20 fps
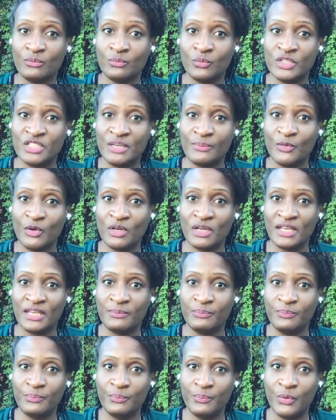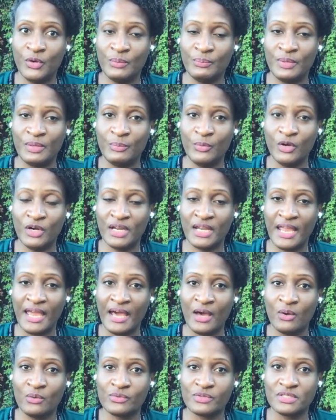which I'm going to be putting
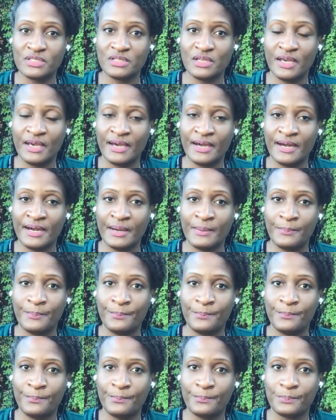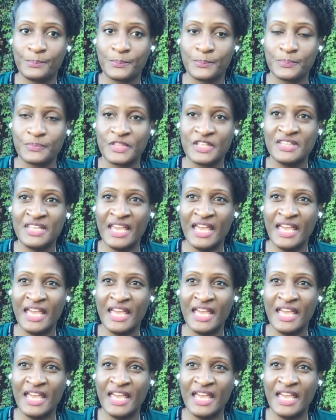out the